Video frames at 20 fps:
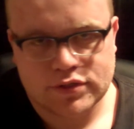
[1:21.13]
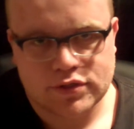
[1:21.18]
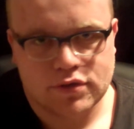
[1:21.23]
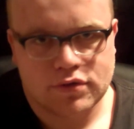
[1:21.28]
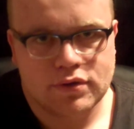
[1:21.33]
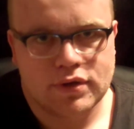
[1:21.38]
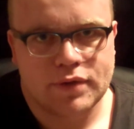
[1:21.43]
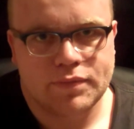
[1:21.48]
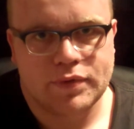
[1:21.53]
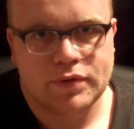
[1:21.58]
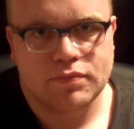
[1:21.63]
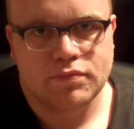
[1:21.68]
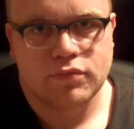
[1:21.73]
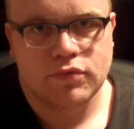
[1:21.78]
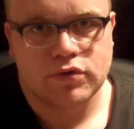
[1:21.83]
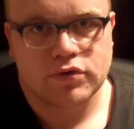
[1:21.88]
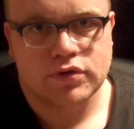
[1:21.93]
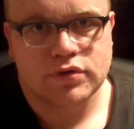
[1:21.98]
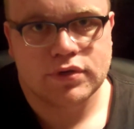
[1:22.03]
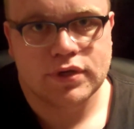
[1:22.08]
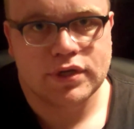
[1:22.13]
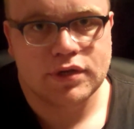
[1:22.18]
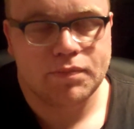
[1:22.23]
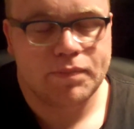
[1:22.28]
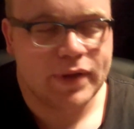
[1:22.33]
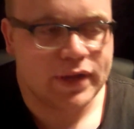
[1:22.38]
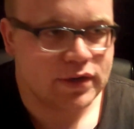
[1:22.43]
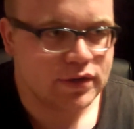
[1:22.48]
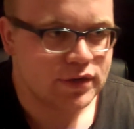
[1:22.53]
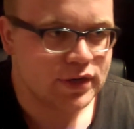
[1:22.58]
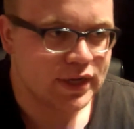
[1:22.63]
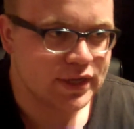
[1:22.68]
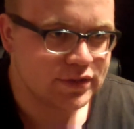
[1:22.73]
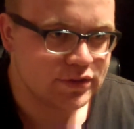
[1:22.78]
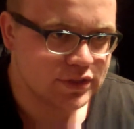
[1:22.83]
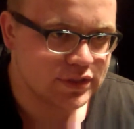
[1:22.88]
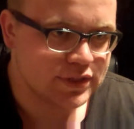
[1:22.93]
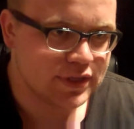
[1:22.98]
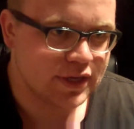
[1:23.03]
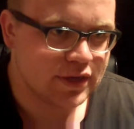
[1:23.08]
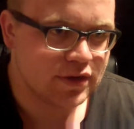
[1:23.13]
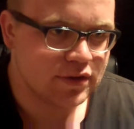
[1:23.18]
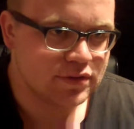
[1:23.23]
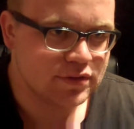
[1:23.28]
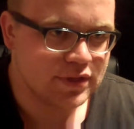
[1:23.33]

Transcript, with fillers: So I'll be more independent, not just like